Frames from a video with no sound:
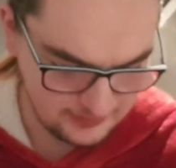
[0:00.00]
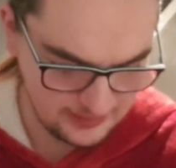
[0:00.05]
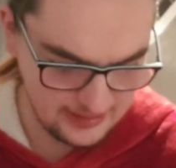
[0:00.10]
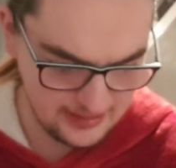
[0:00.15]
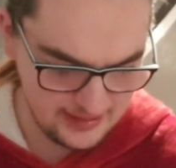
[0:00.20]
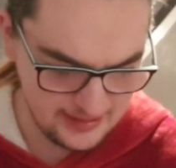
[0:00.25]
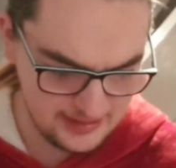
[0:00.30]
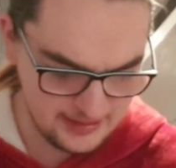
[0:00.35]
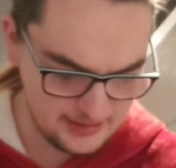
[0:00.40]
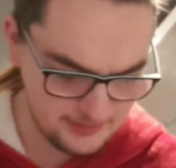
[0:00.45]

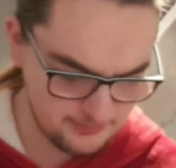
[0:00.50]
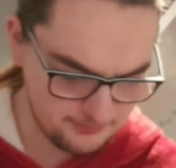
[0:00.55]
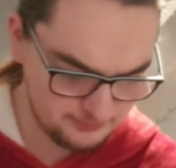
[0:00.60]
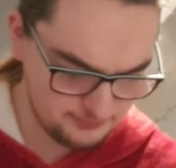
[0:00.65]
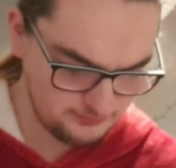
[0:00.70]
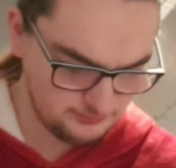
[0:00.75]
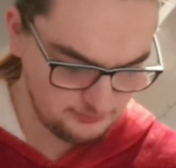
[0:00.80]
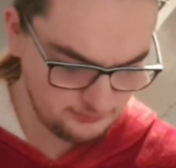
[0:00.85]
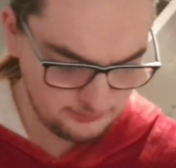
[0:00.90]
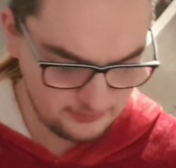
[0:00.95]

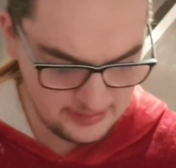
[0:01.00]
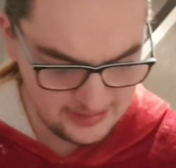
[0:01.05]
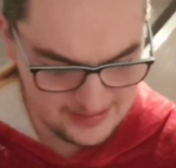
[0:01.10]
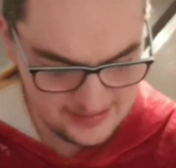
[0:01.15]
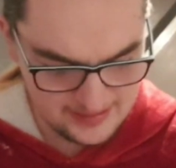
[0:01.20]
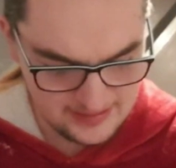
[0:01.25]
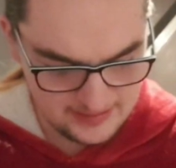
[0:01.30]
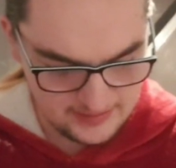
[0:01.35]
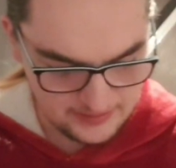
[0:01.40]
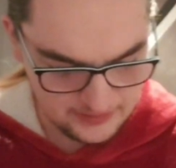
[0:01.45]

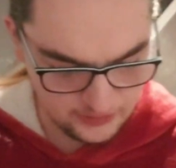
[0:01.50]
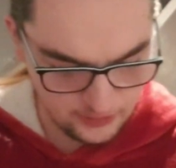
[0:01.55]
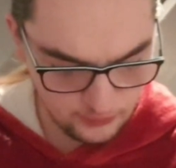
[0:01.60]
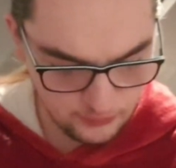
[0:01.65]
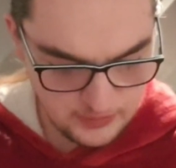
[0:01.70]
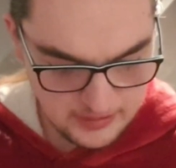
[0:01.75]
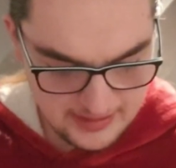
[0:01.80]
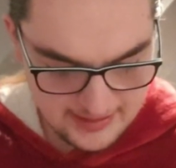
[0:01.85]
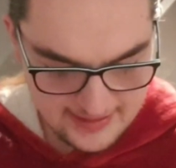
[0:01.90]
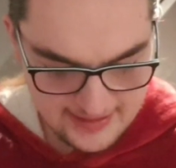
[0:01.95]
It's not
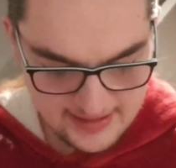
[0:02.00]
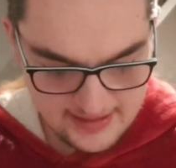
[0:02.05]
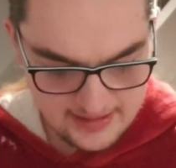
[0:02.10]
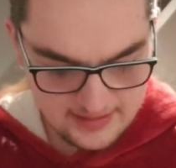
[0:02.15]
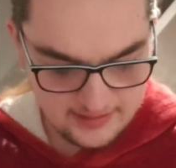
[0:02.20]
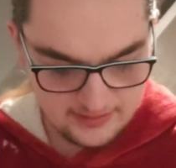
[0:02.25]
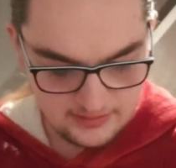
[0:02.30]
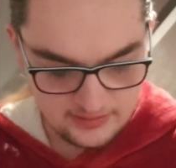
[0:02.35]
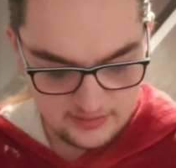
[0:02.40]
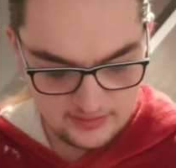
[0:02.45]
really
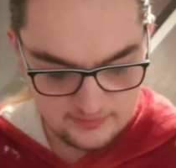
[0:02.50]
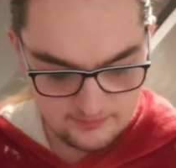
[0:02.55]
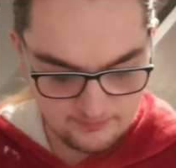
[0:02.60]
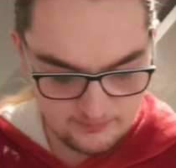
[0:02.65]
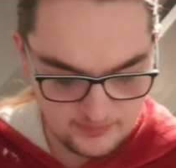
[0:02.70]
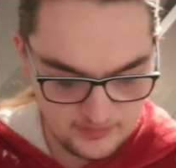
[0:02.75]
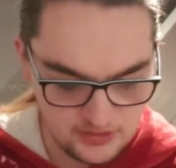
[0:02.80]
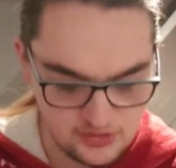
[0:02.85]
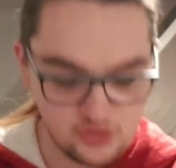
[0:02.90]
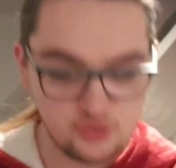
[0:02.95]

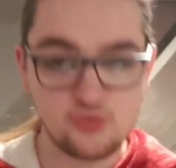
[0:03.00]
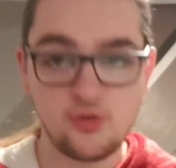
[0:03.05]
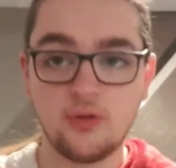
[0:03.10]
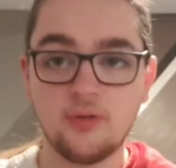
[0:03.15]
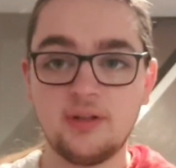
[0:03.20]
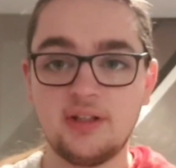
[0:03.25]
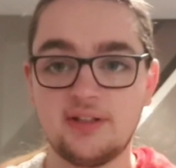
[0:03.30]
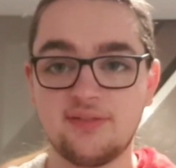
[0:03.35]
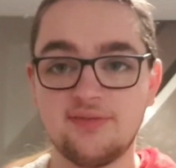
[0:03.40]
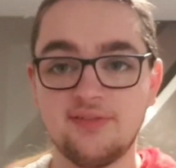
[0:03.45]
the
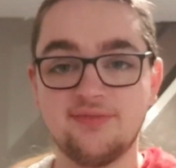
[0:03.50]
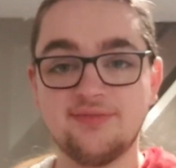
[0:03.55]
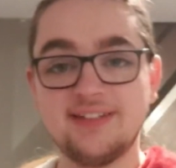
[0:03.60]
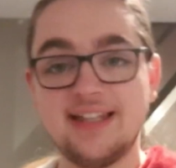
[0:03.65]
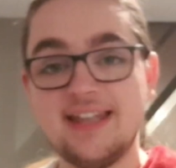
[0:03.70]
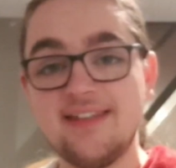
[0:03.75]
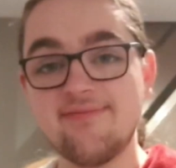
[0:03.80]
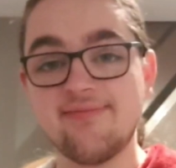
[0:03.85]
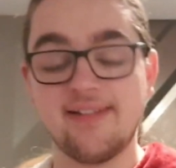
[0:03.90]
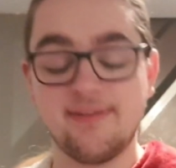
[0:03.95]
strongest for
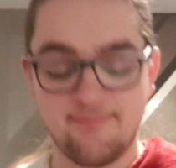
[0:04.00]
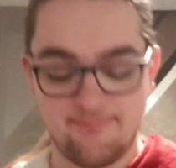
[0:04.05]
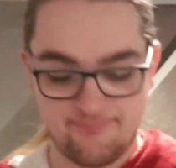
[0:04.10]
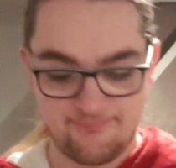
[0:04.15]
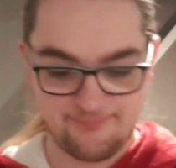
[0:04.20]
flavour.